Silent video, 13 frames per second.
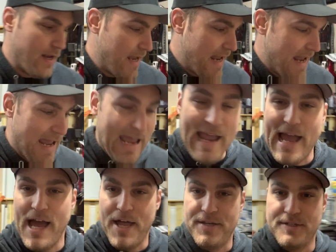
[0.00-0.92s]

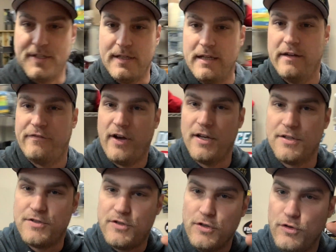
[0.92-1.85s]
And if I
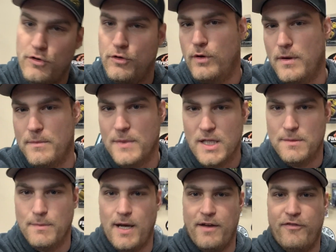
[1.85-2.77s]
do
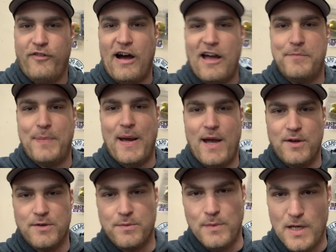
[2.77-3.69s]
meet my
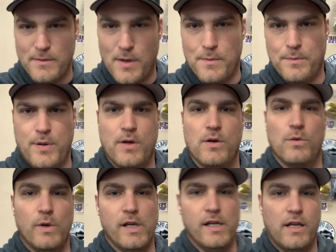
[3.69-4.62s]
5-pound minimum per
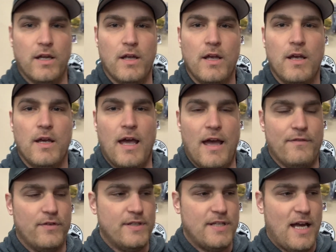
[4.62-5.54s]
week,
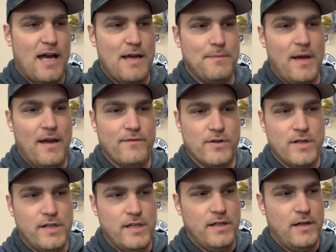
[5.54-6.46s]
every time
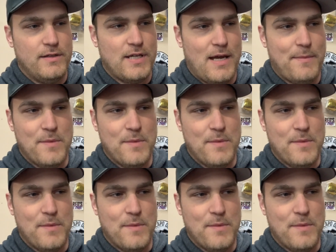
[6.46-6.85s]
I